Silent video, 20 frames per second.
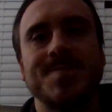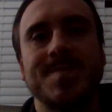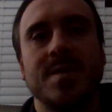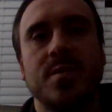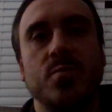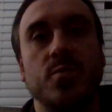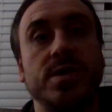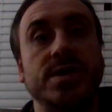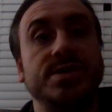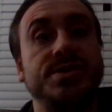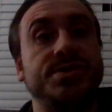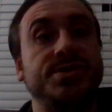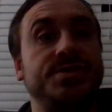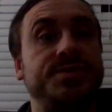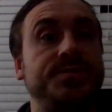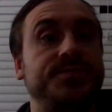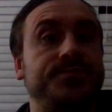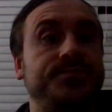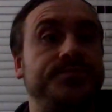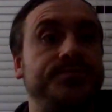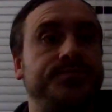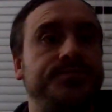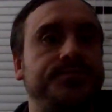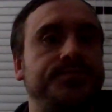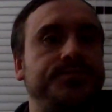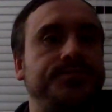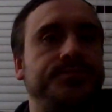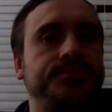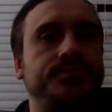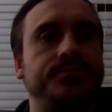which,
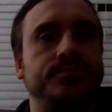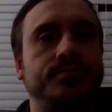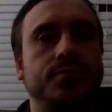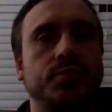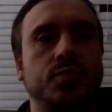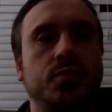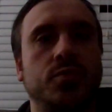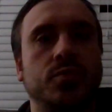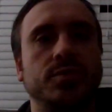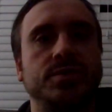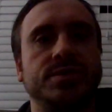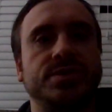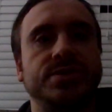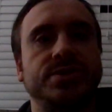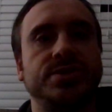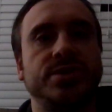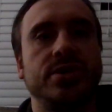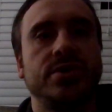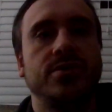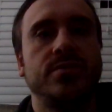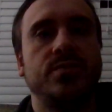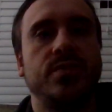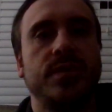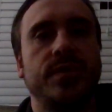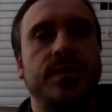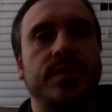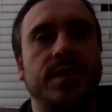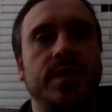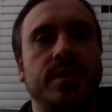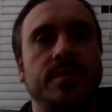of course, is shared with